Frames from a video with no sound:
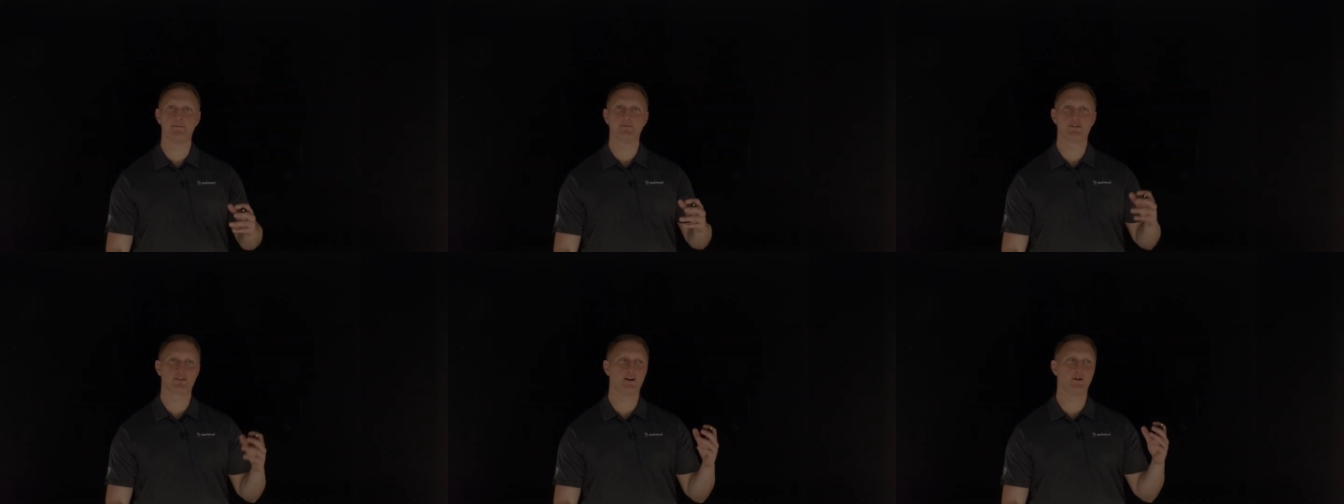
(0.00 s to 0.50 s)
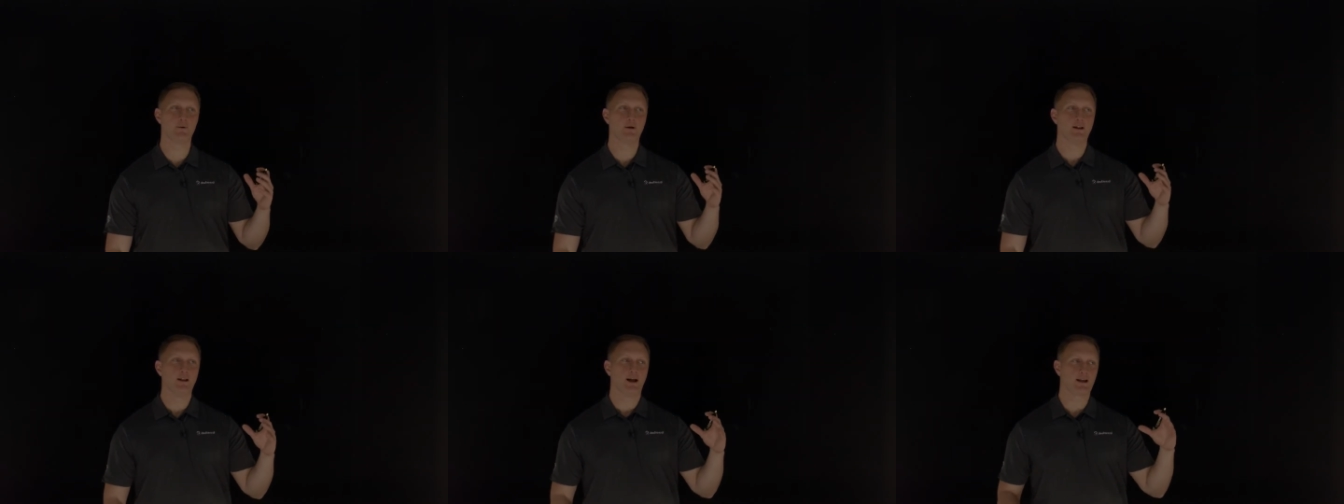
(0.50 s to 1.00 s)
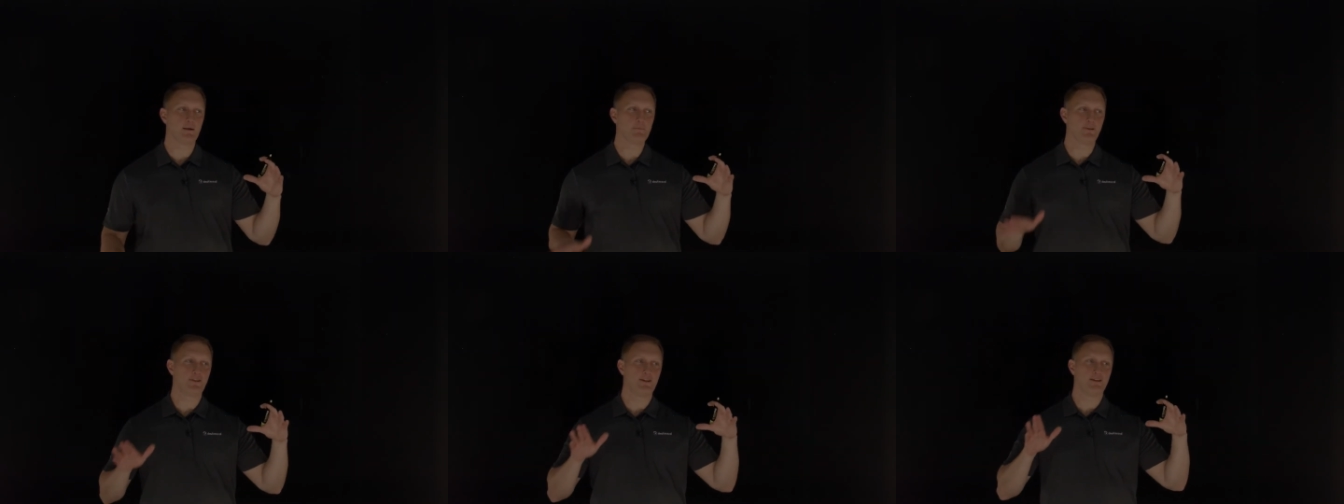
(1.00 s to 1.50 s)
So a
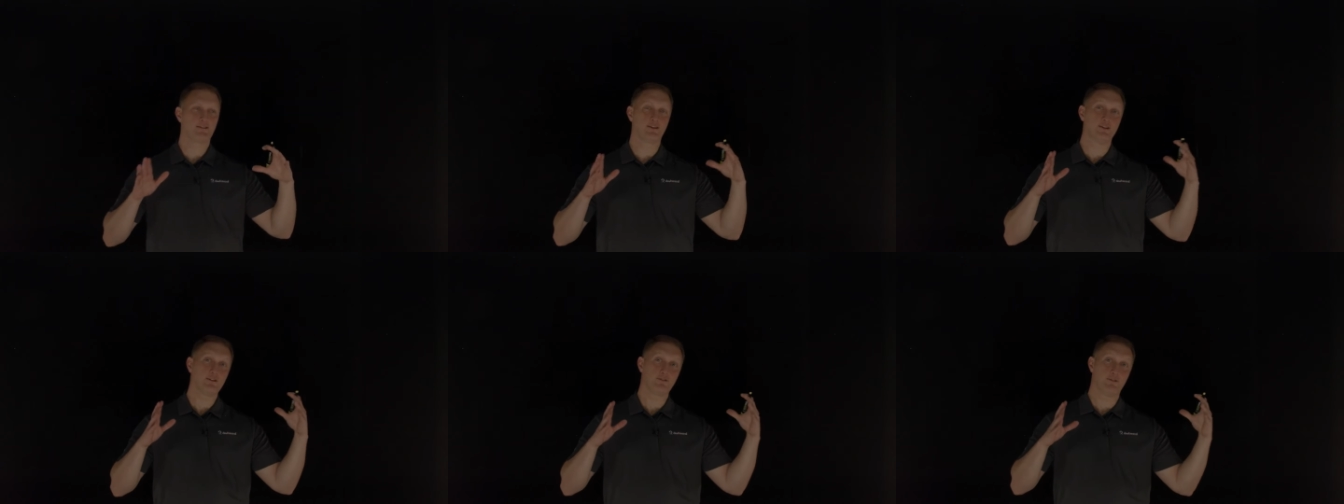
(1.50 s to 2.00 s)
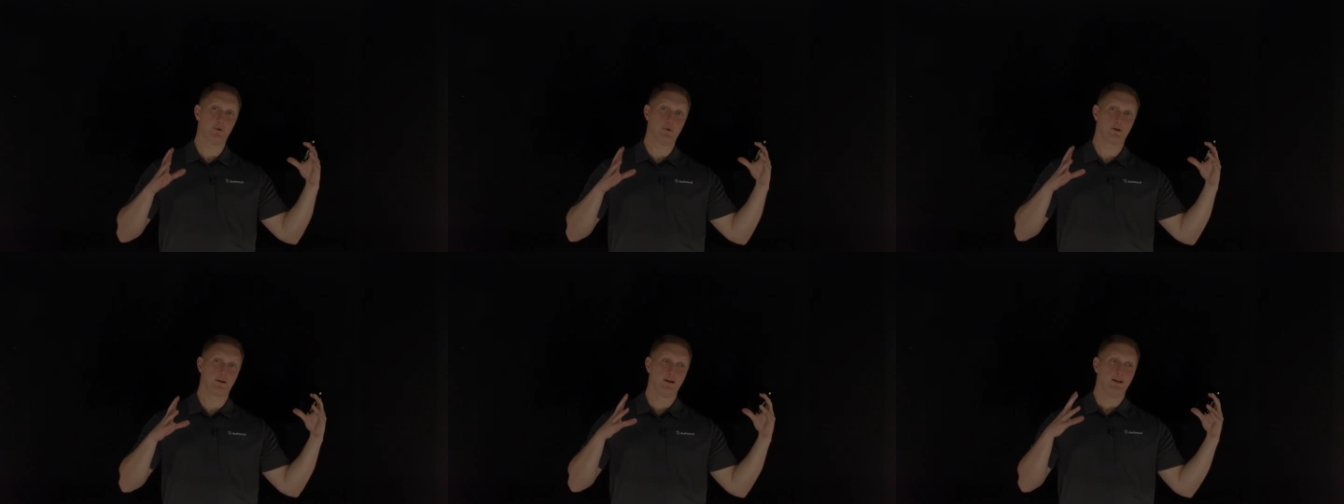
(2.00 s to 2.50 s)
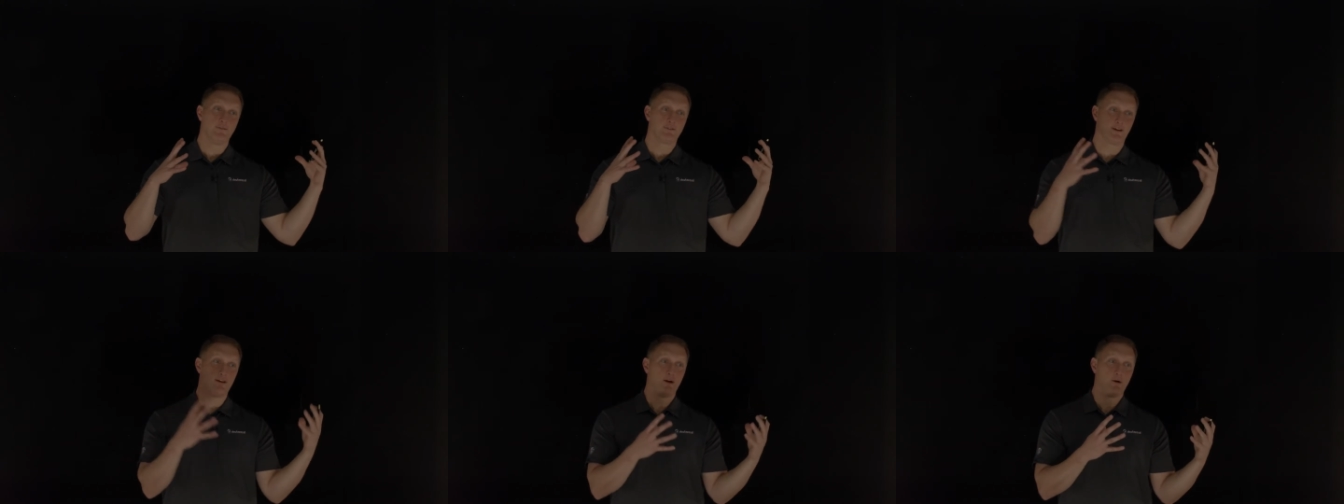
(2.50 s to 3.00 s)
couple of things to look for
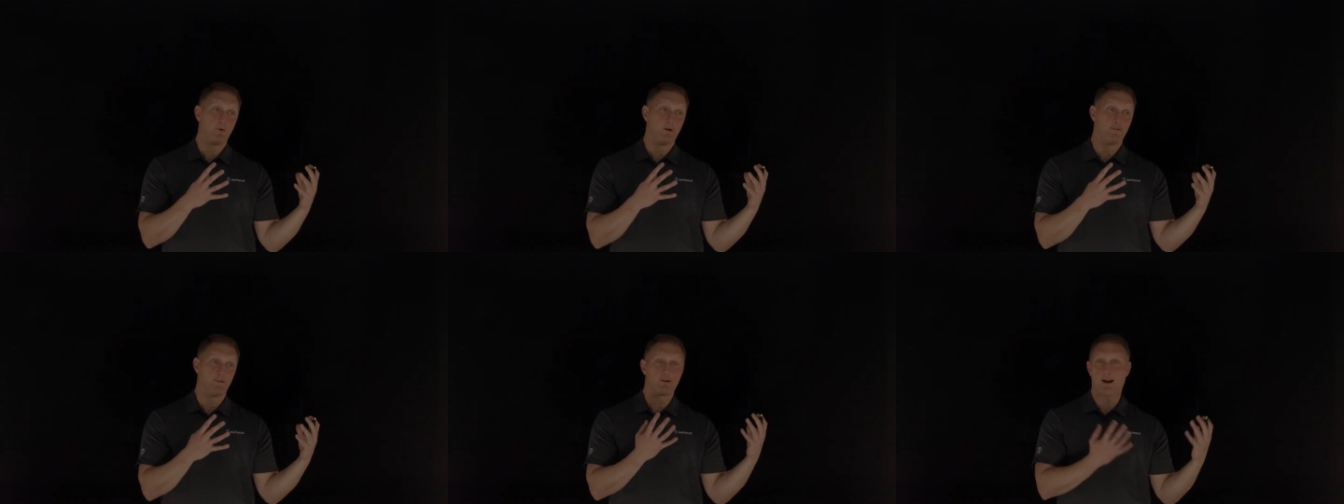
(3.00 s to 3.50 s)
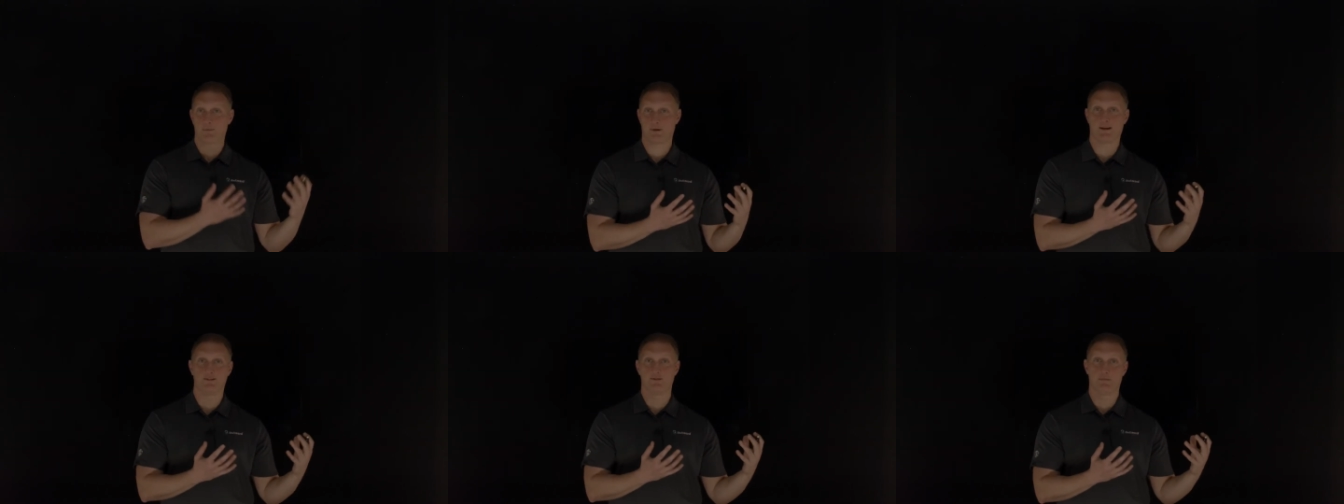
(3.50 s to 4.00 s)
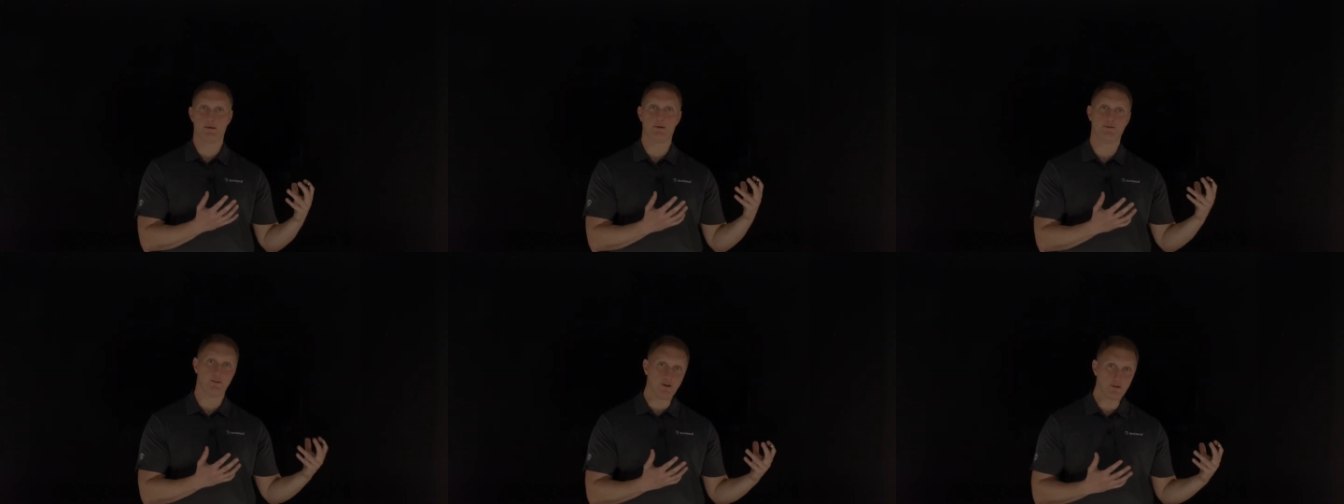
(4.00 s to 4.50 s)
to know if your application might be
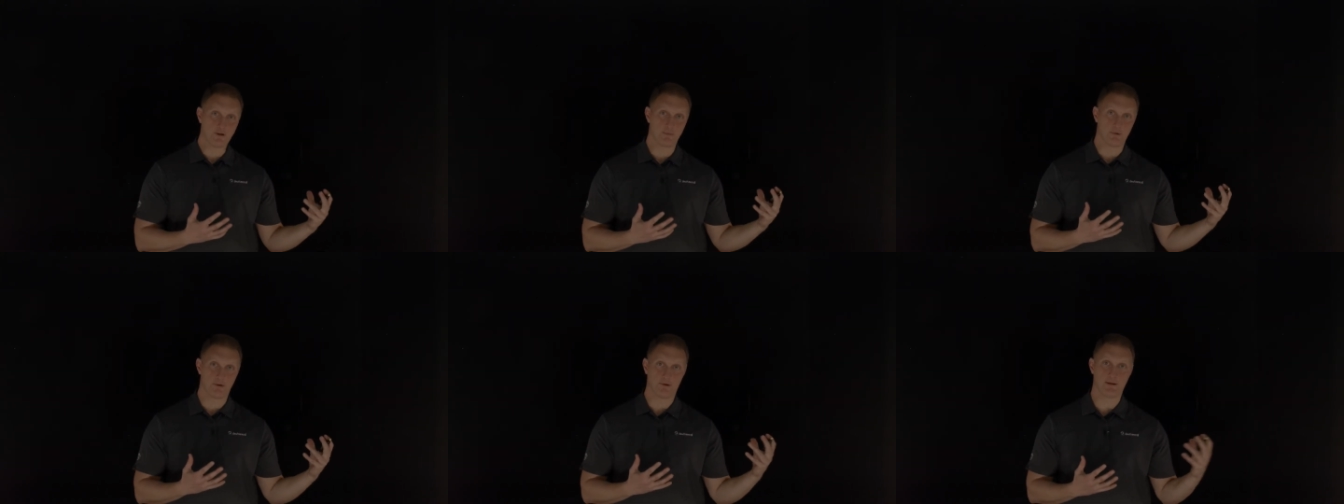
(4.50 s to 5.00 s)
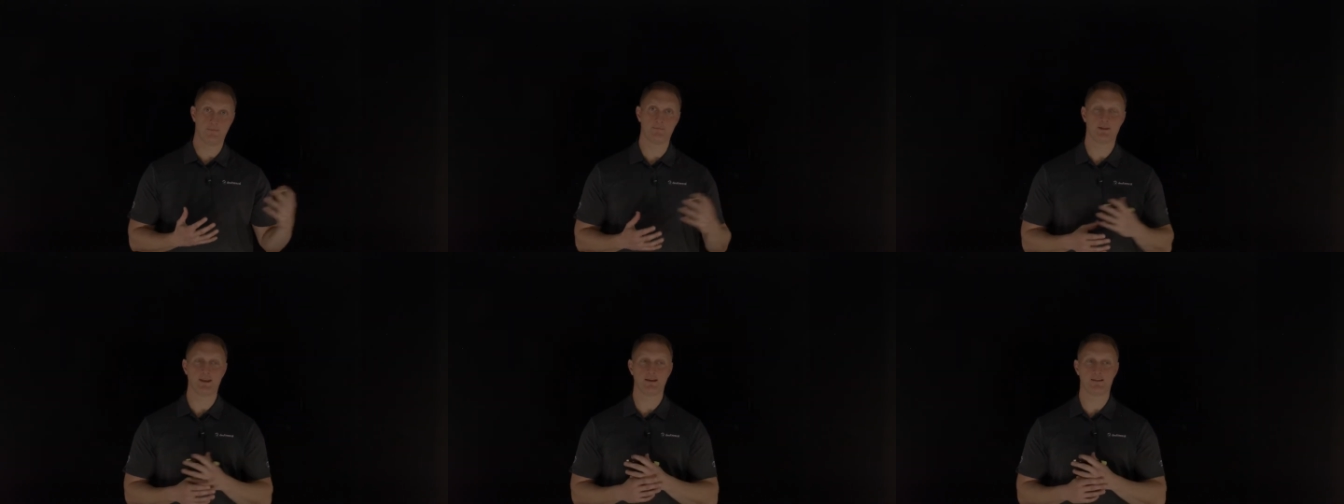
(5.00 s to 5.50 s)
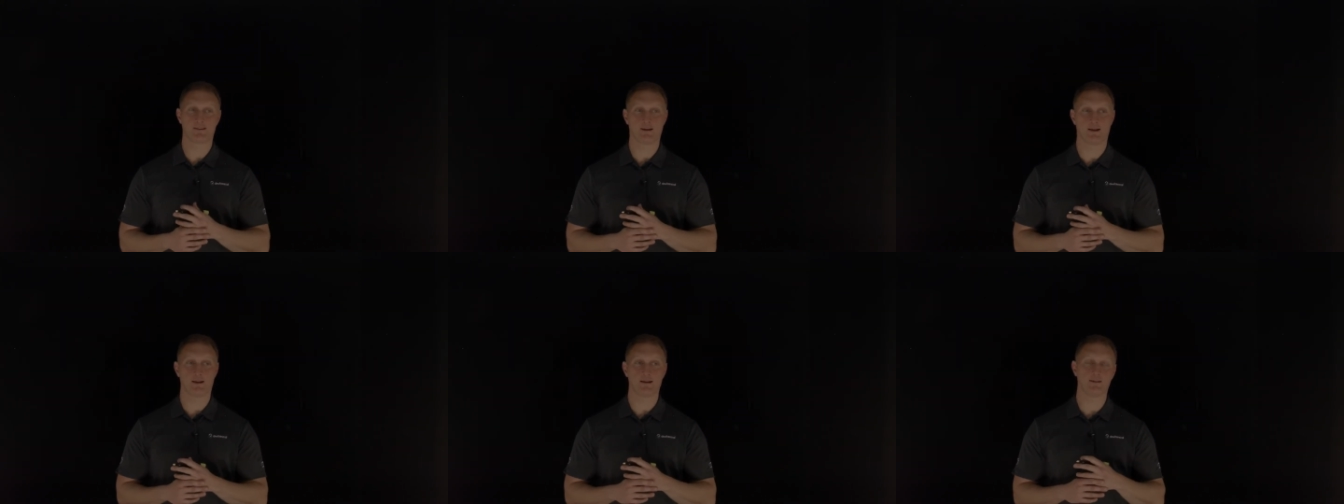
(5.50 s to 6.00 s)
vulnerable is
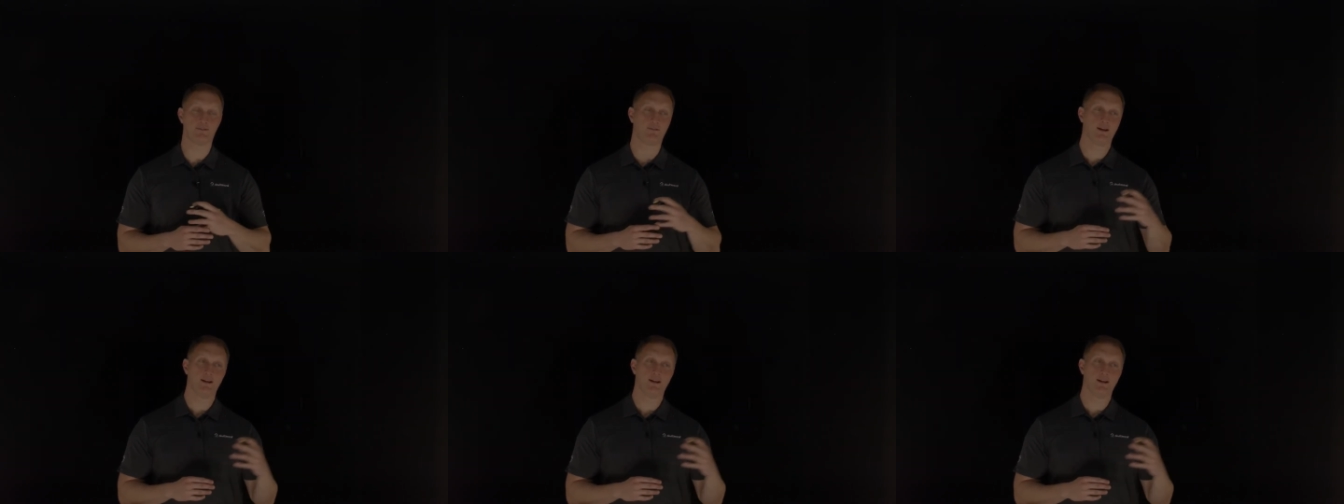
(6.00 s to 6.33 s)
uh, if,